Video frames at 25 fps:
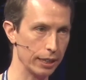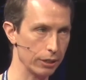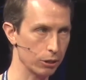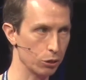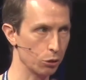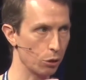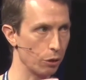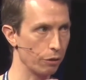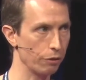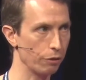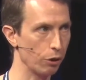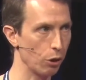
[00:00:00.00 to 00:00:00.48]
It
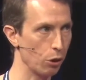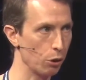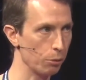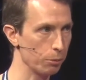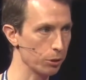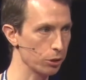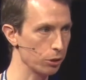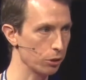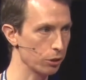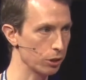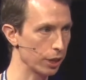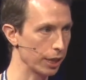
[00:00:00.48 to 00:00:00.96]
sort of
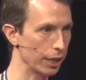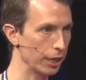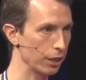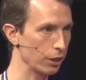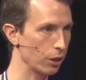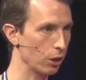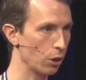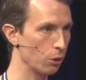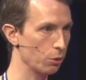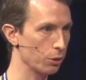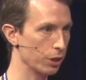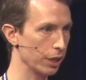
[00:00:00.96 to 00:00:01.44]
almost looks like
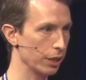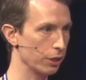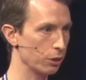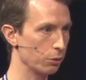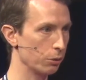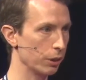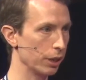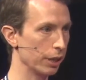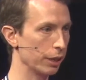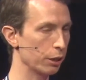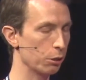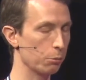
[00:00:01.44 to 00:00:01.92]
it goes
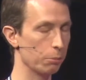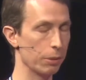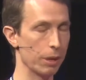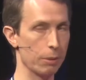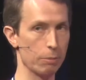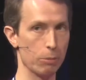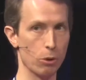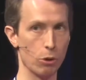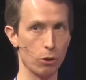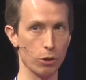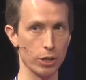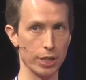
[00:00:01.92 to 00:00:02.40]
into a little
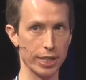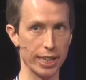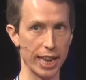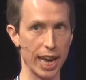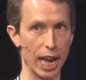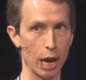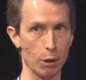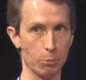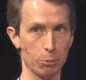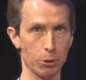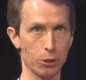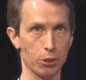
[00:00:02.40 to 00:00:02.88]
bit more
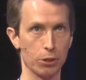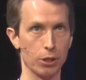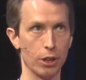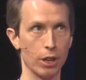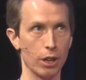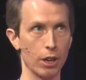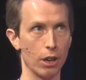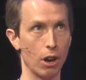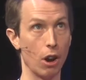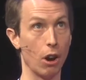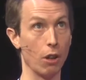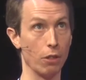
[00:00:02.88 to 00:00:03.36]
depth
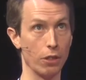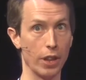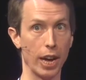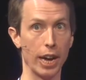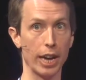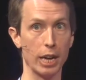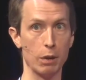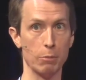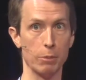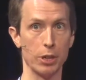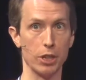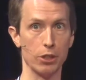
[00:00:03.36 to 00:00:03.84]
on
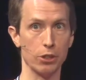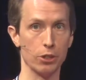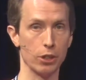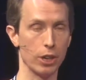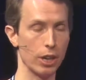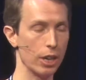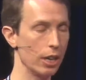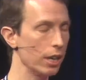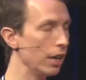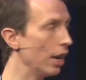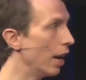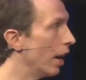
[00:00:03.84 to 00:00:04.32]
that
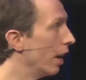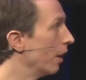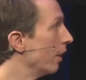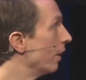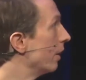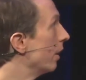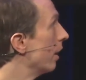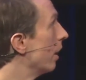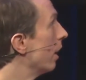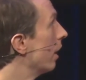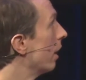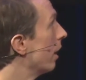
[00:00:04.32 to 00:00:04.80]
image,
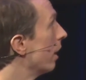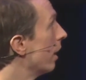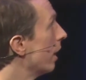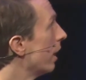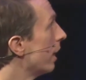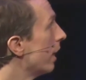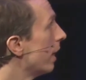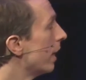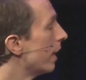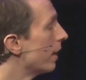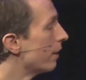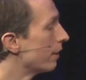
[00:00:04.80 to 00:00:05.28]
and
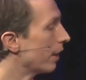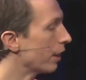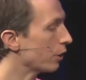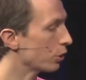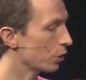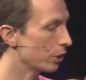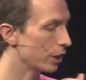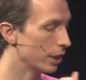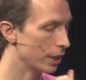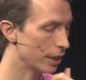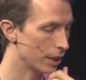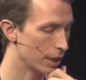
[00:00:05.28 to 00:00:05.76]
it is
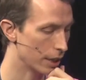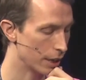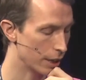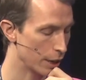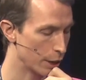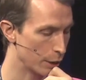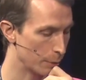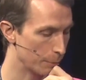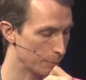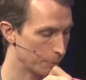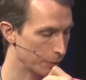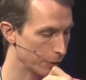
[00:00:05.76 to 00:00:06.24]
actually
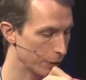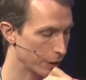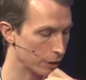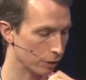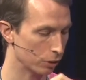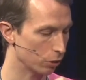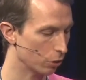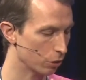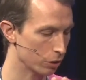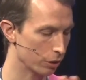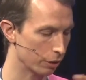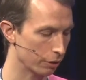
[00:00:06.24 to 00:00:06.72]

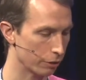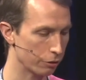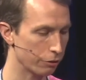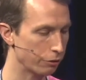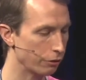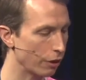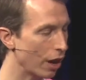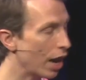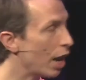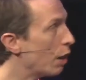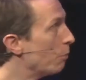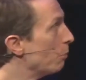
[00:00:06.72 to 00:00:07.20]
looks
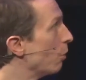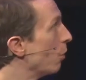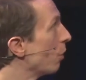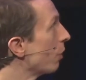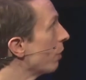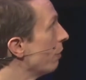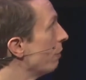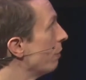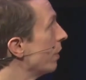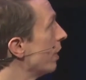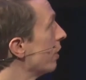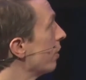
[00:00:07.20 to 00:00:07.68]
far
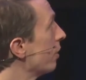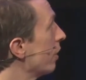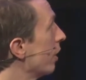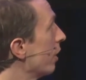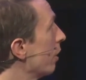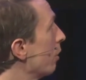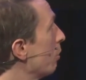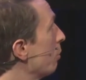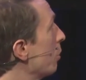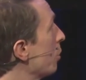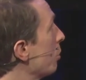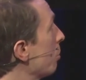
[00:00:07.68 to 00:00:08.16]
more
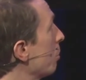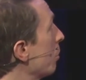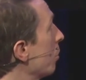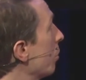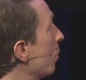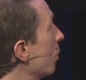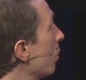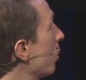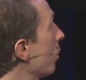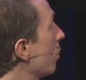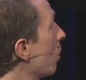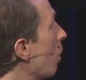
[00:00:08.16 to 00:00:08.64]
convincing, which
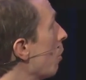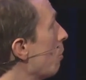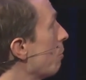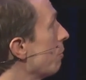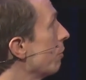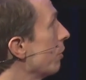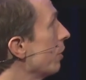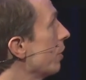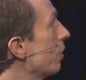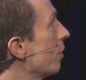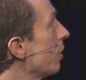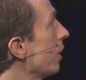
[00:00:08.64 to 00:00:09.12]
we'll
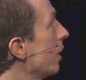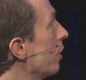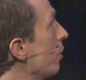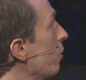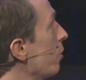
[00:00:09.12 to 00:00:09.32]
hopefully see